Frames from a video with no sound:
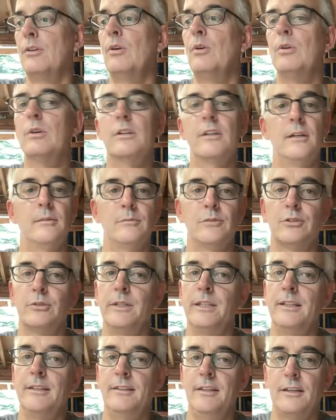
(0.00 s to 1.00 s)
or come
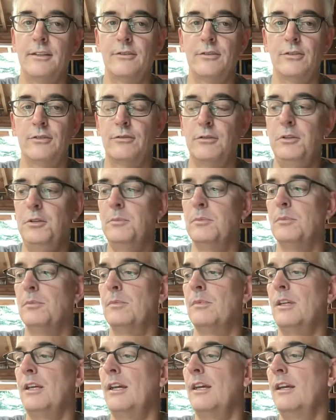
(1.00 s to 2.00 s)
join the testers group
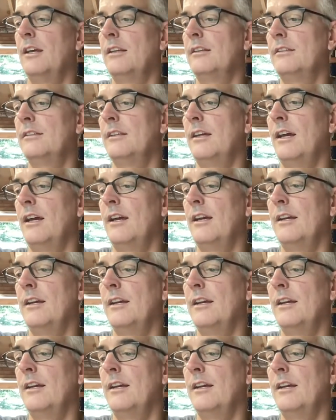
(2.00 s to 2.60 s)
and